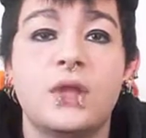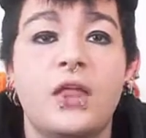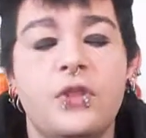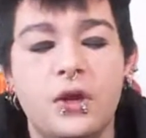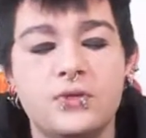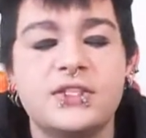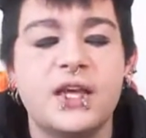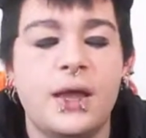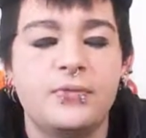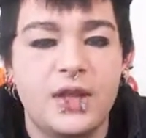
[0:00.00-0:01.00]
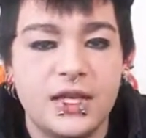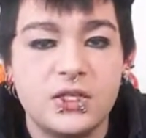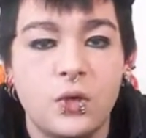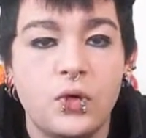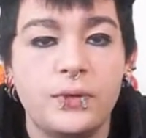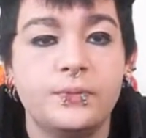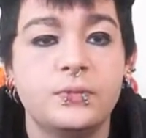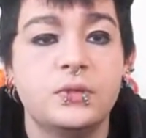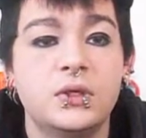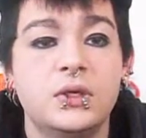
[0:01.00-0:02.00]
I thought it was time that I told
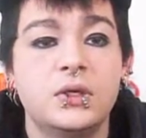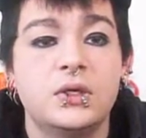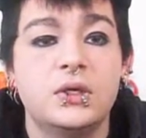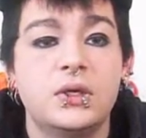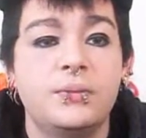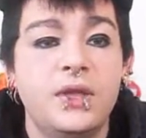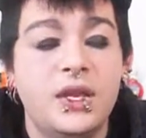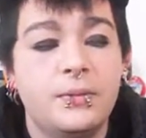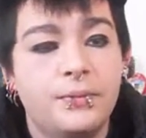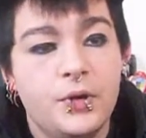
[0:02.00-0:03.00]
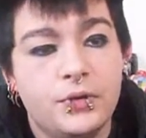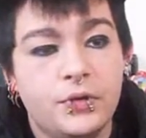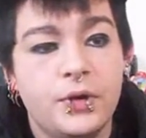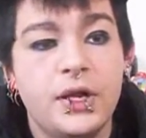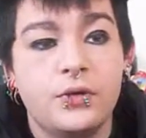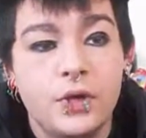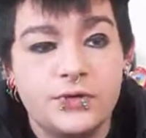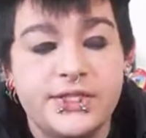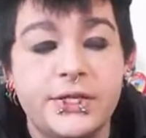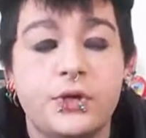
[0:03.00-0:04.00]
him. Me and him both agreed on
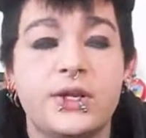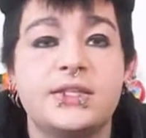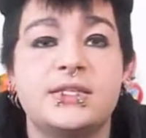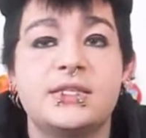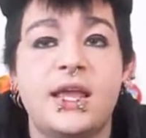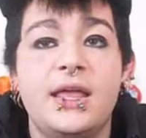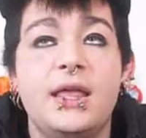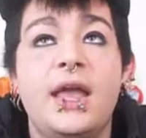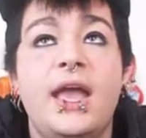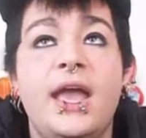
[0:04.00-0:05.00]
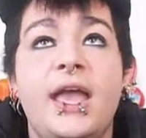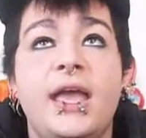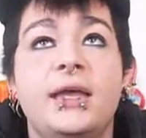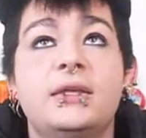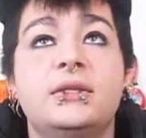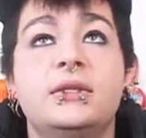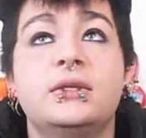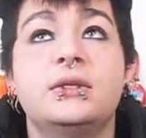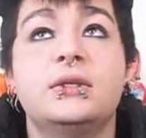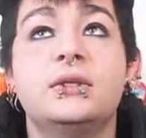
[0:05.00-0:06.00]
no secrets, and
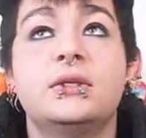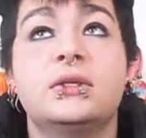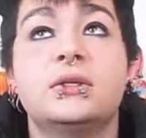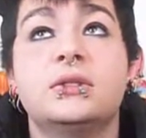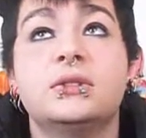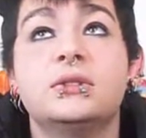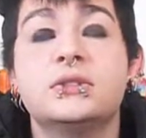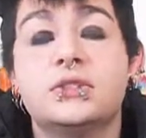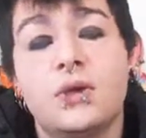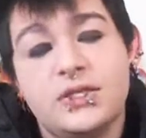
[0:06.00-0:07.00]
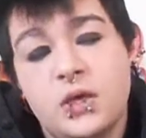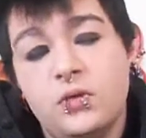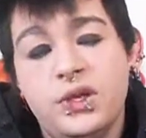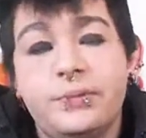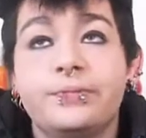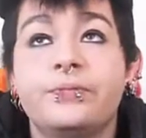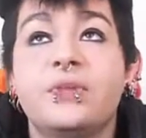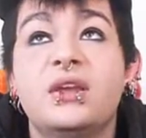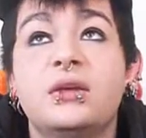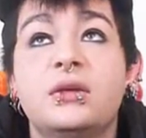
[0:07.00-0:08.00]
so I told him.
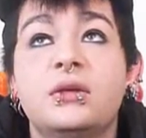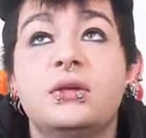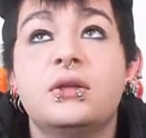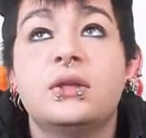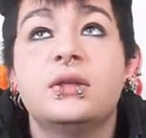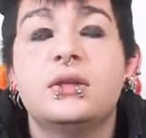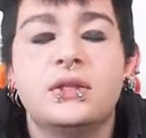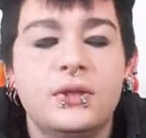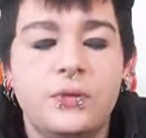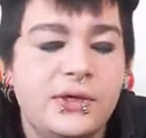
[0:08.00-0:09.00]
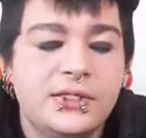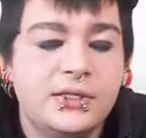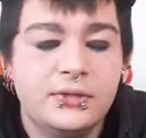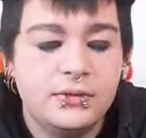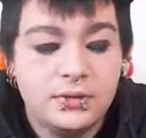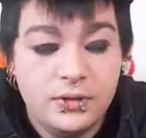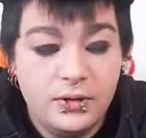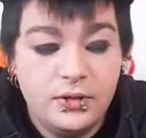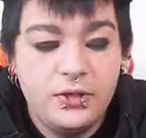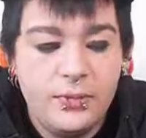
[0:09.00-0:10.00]
And it wasn't
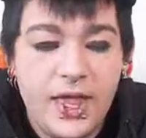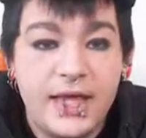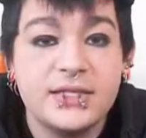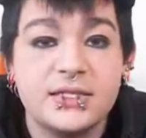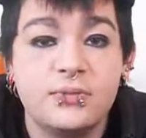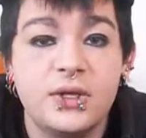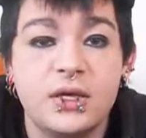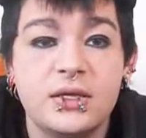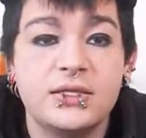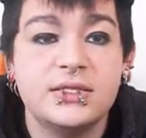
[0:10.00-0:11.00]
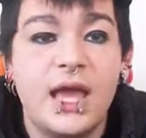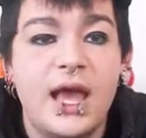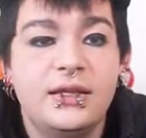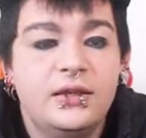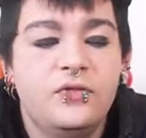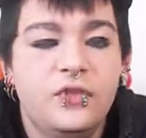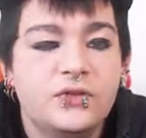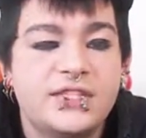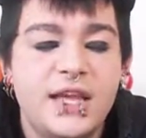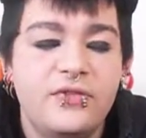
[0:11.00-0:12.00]
the best because I didn't
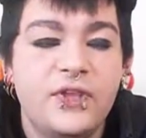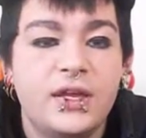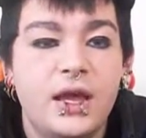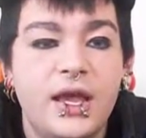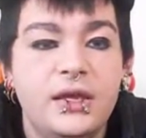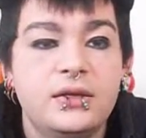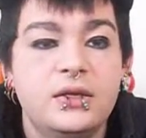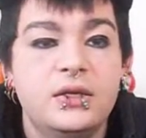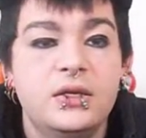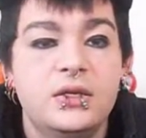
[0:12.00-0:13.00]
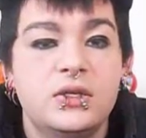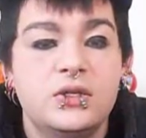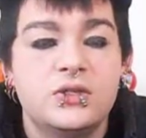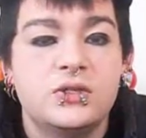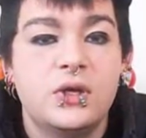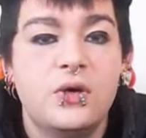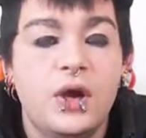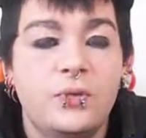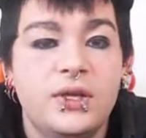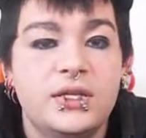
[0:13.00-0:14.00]
feel safe that night. So
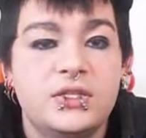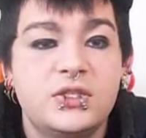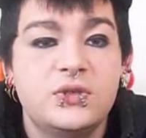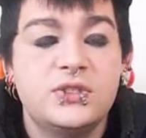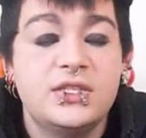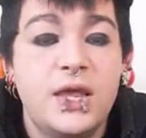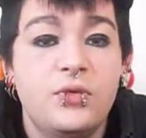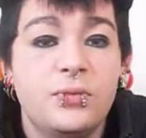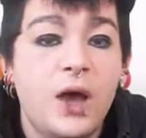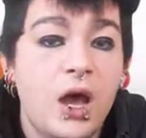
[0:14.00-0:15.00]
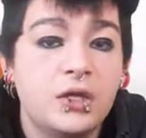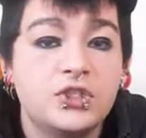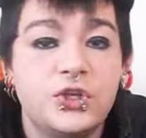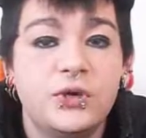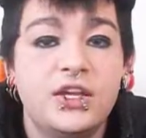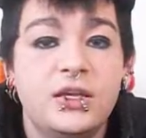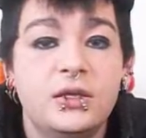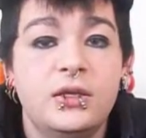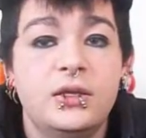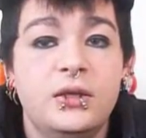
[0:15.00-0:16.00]
I went to stay with my Aunt Judy,